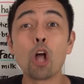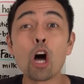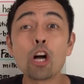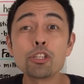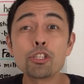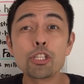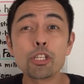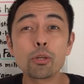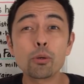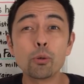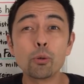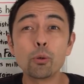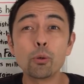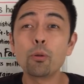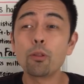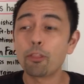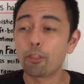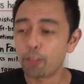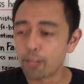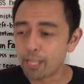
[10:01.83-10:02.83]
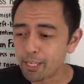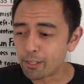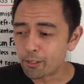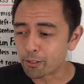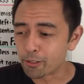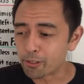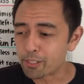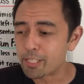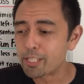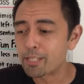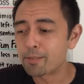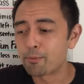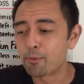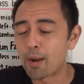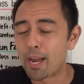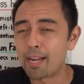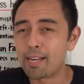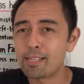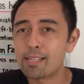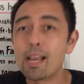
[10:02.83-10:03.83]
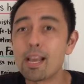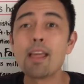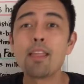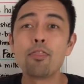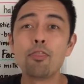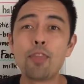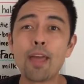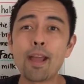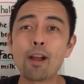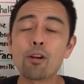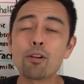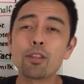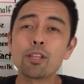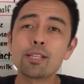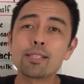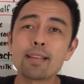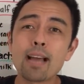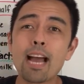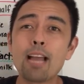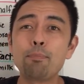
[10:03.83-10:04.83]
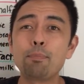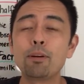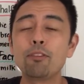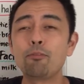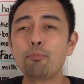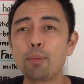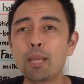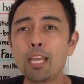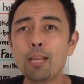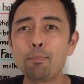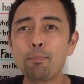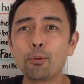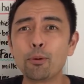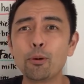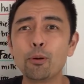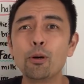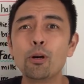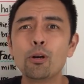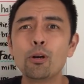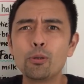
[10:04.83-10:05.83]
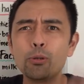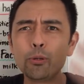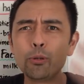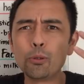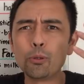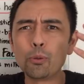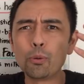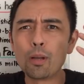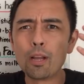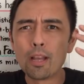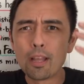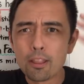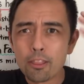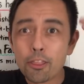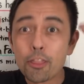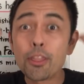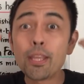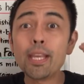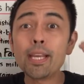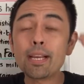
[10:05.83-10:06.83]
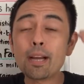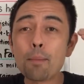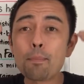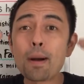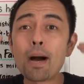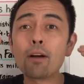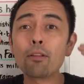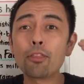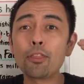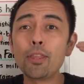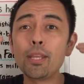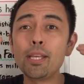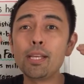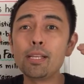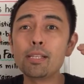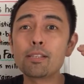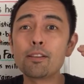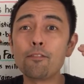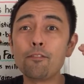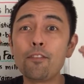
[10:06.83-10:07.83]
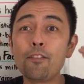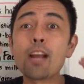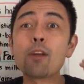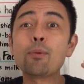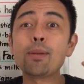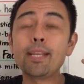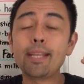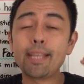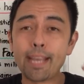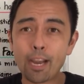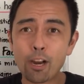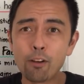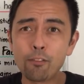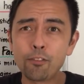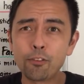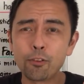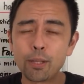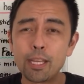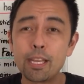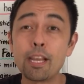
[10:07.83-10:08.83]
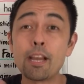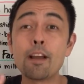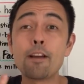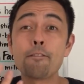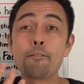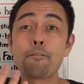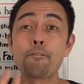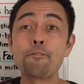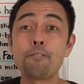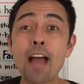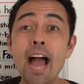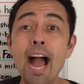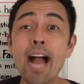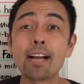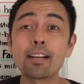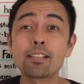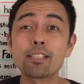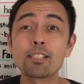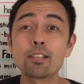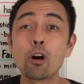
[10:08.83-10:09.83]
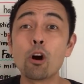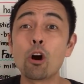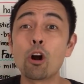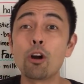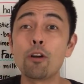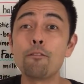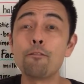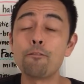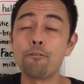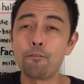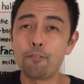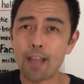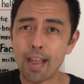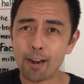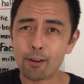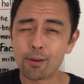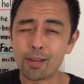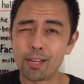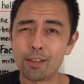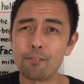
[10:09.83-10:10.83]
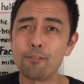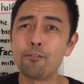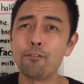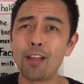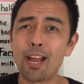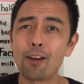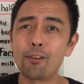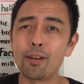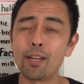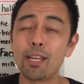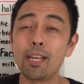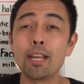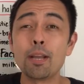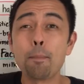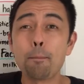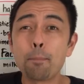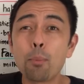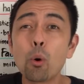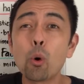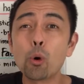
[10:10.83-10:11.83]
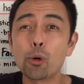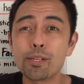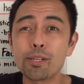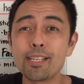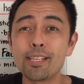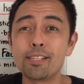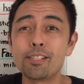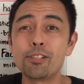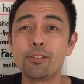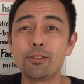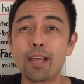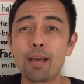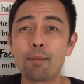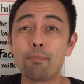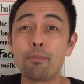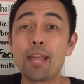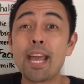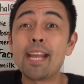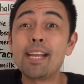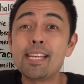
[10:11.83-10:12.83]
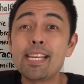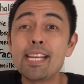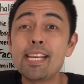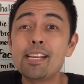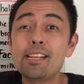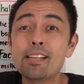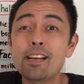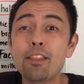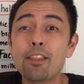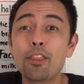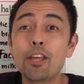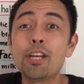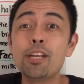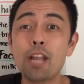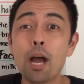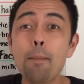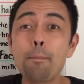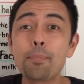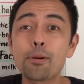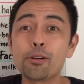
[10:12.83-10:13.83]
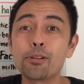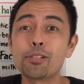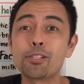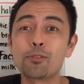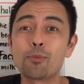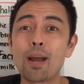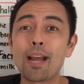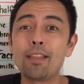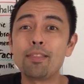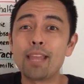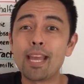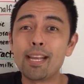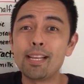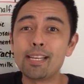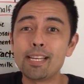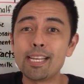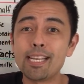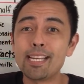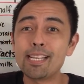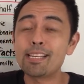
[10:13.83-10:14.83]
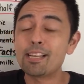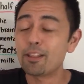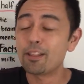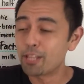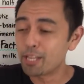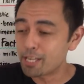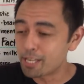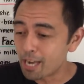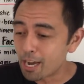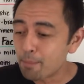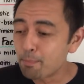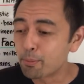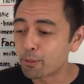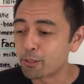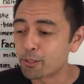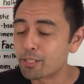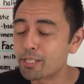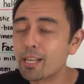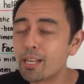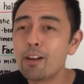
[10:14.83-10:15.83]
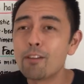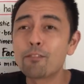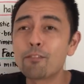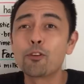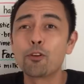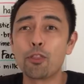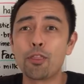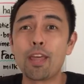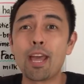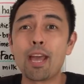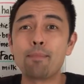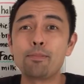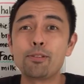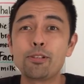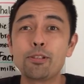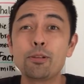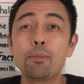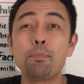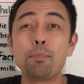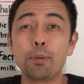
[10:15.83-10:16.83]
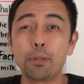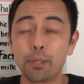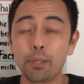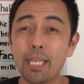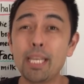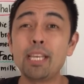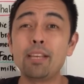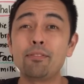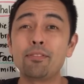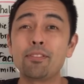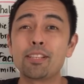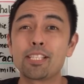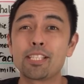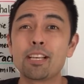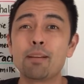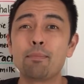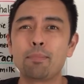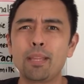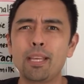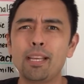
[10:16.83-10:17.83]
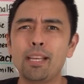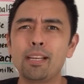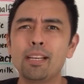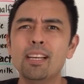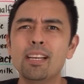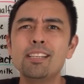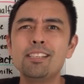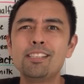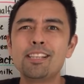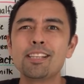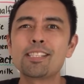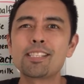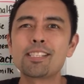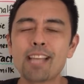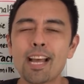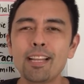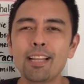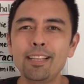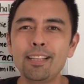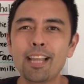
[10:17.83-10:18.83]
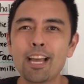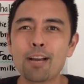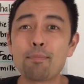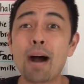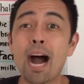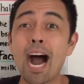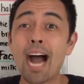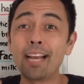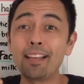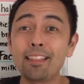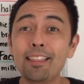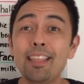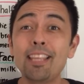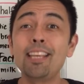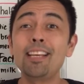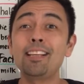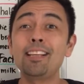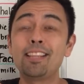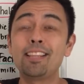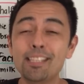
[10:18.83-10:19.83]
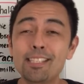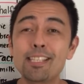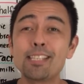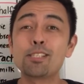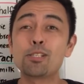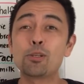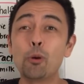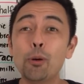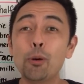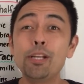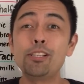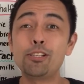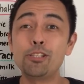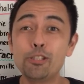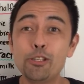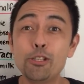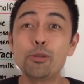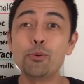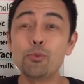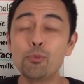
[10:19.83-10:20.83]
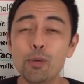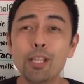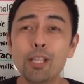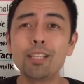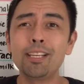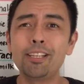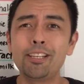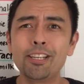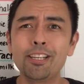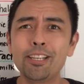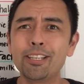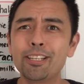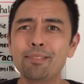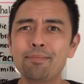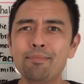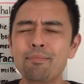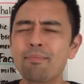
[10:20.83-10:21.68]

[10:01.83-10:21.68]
logical thinkers, right? They are the type of people who think about things very carefully. Facts are very, very important to them. They need the numbers, right? They need the numbers for them to believe something. Just telling them, I think this is going to do really good